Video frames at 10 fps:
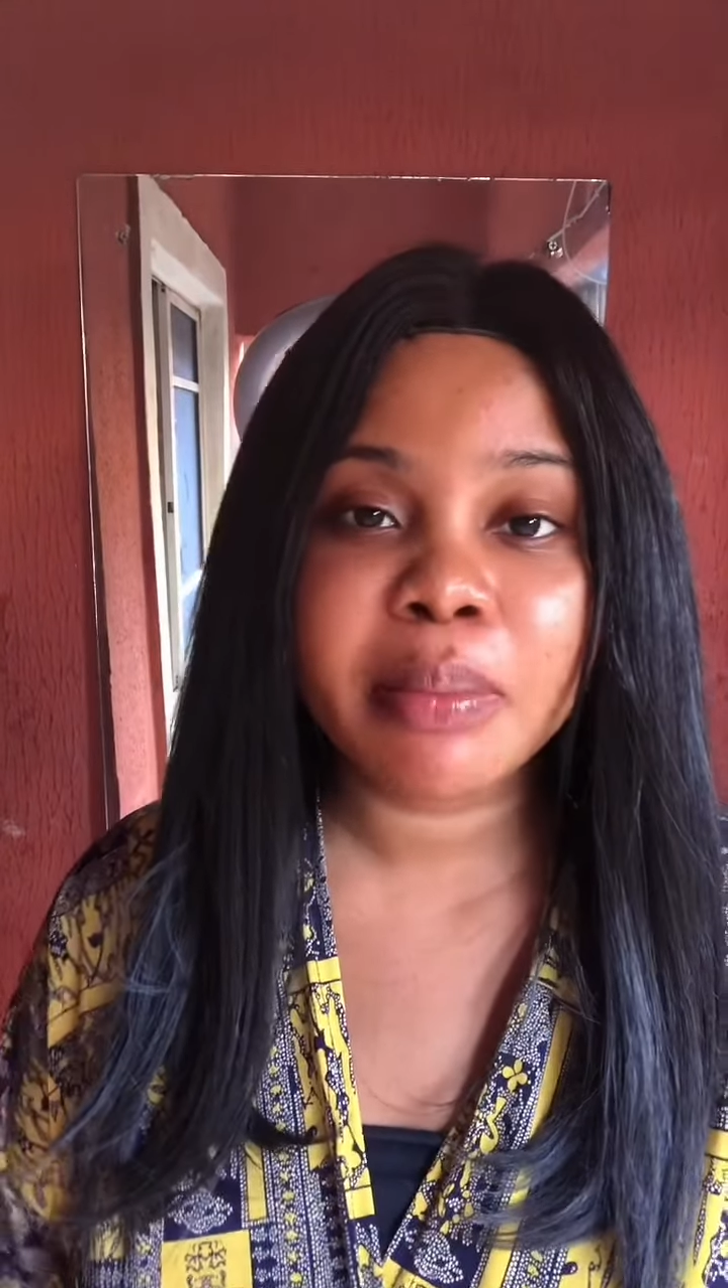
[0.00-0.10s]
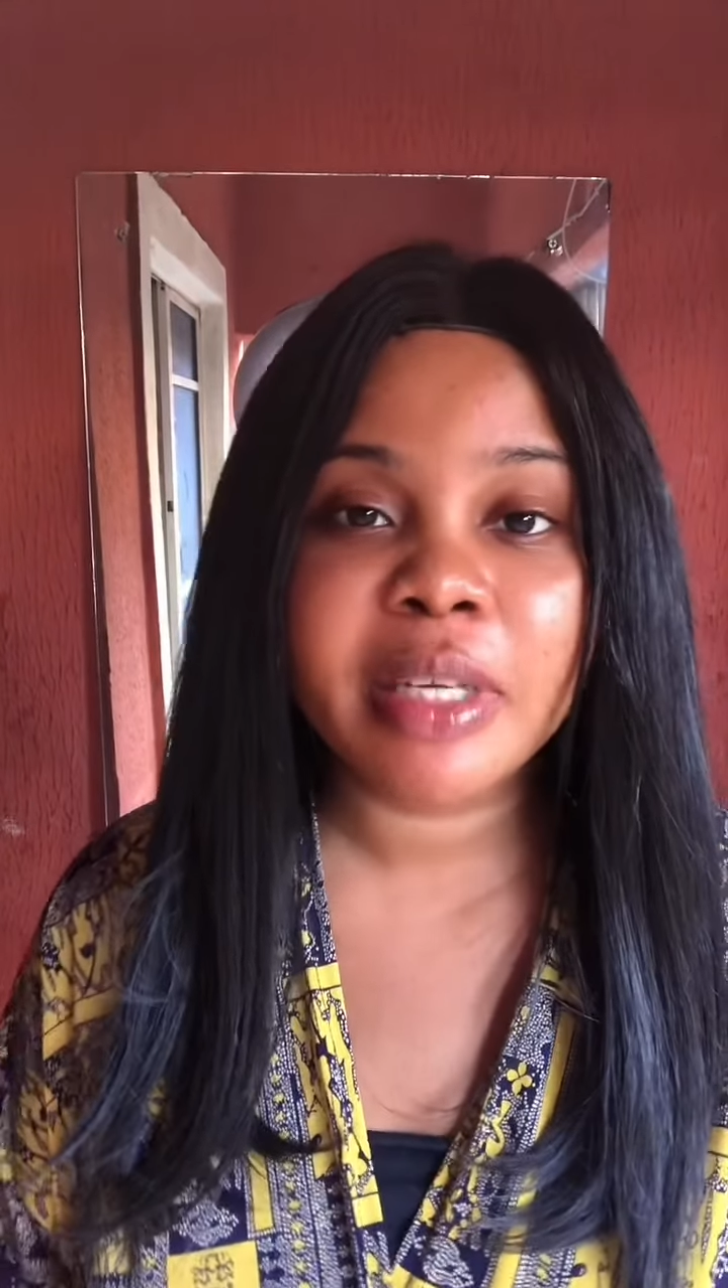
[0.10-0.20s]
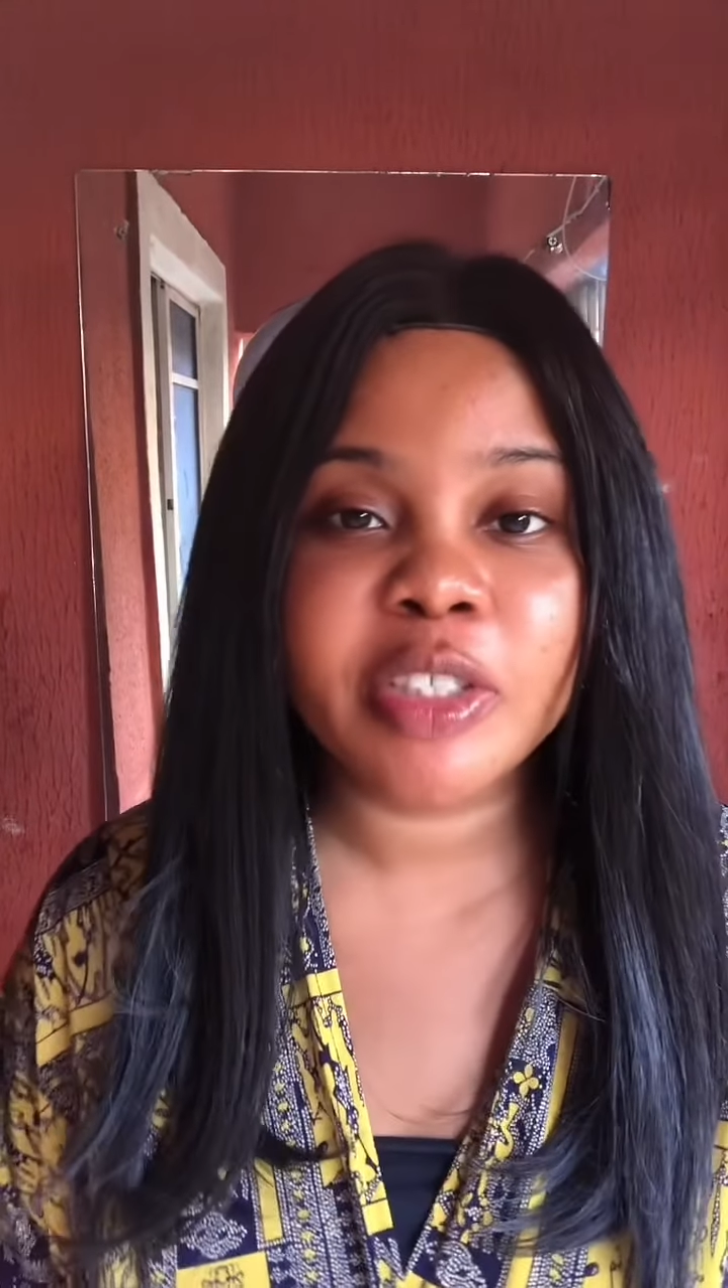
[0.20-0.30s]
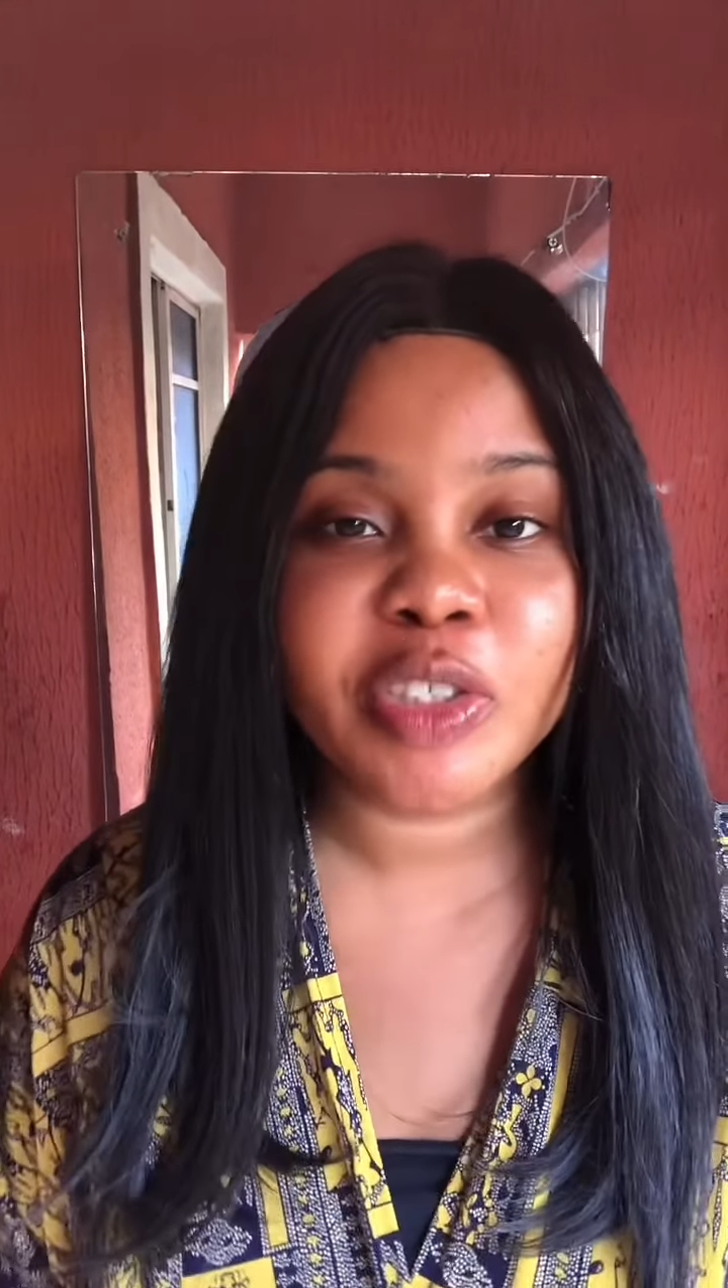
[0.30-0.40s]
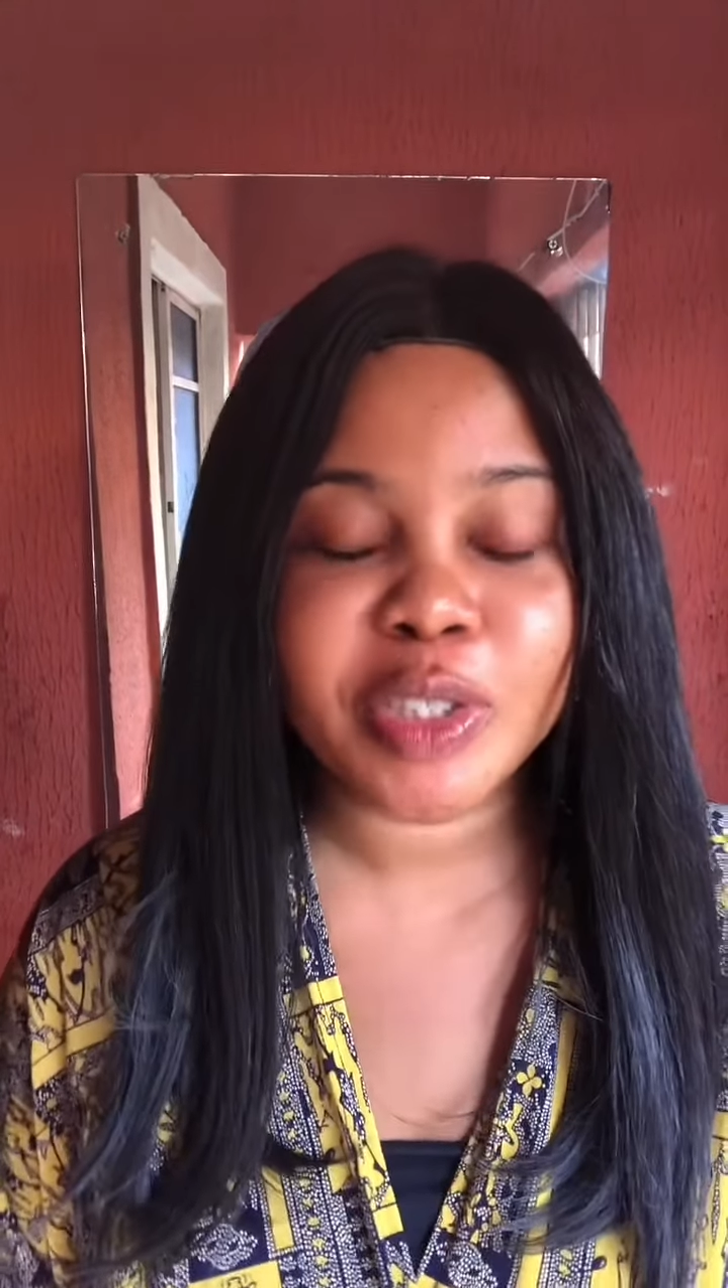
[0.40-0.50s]

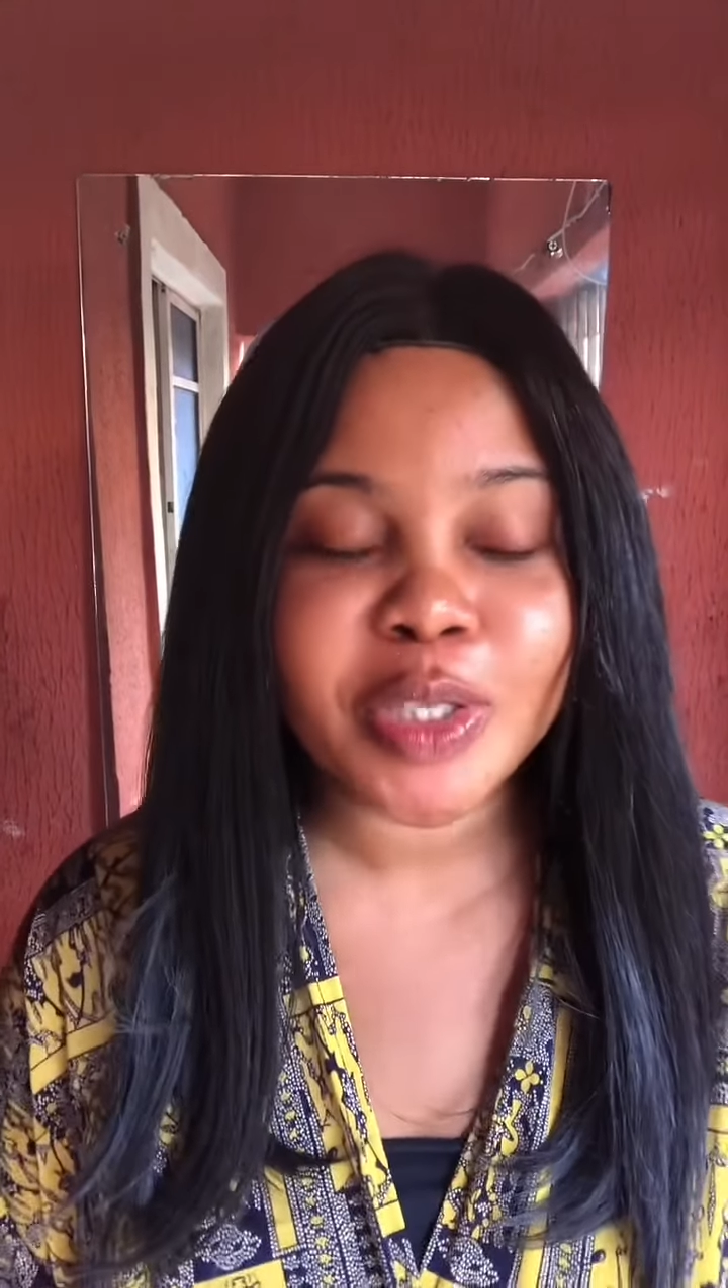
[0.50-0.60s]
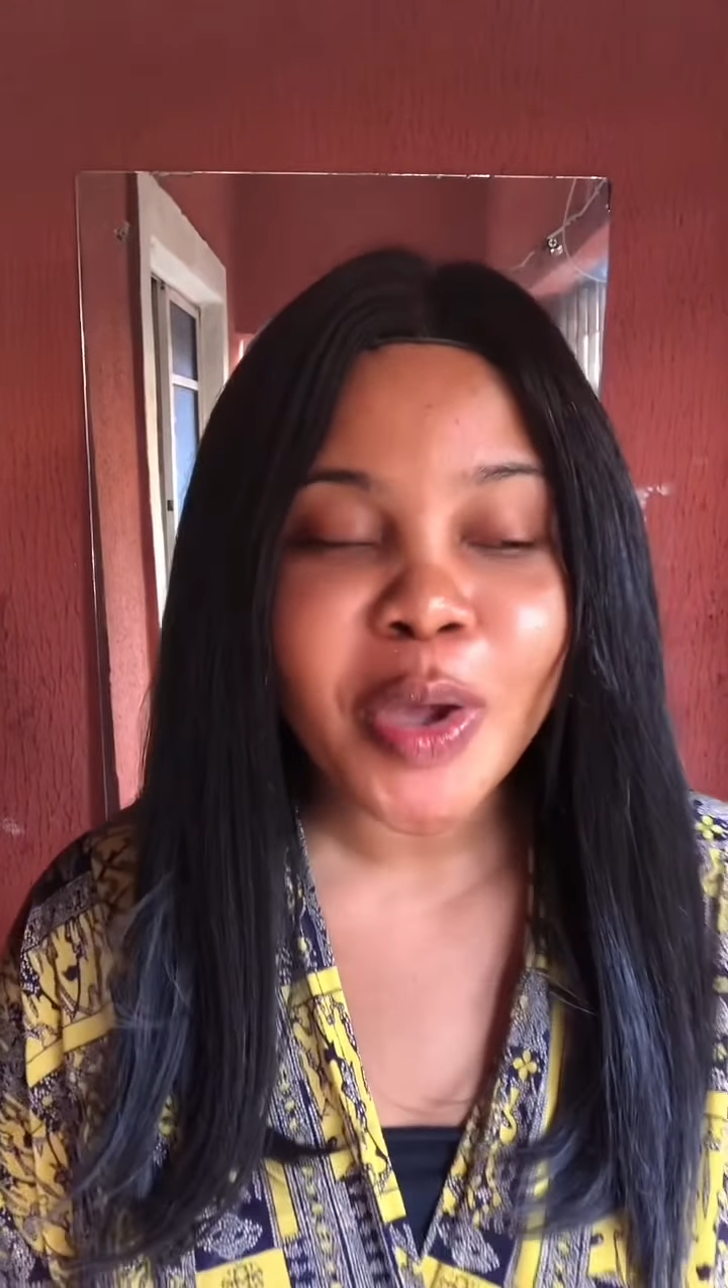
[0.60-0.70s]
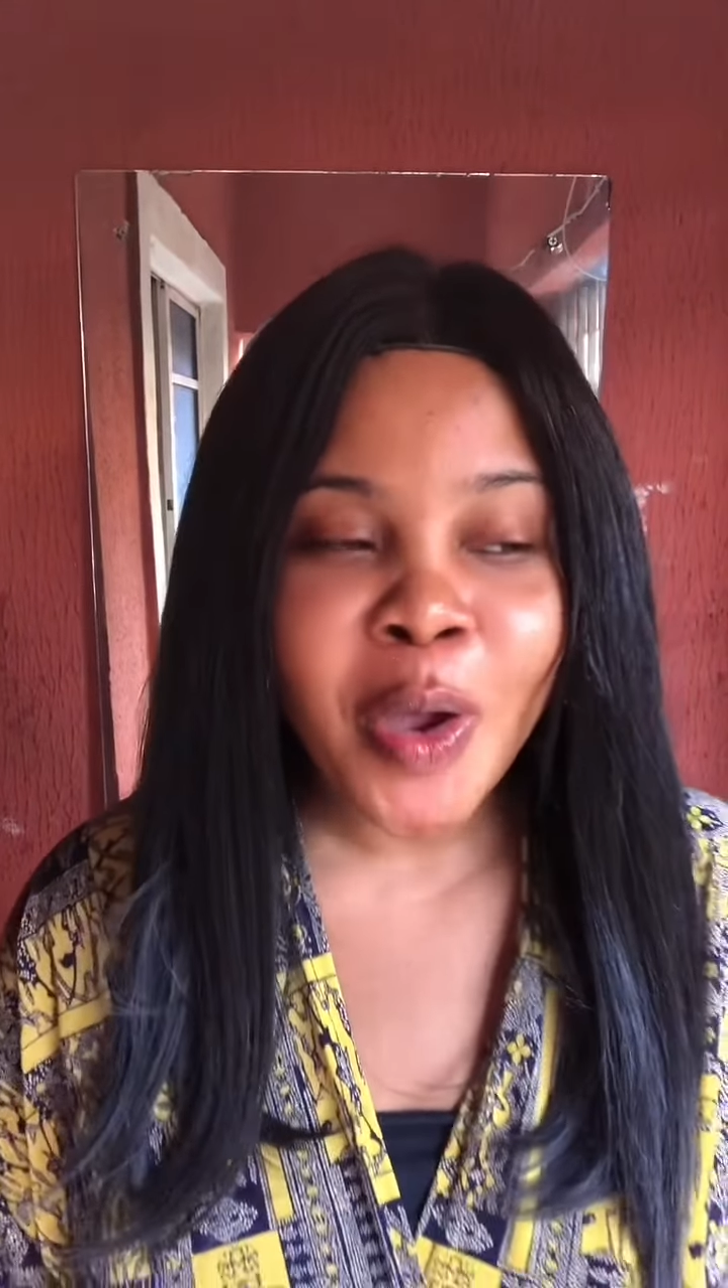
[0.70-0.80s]
messages.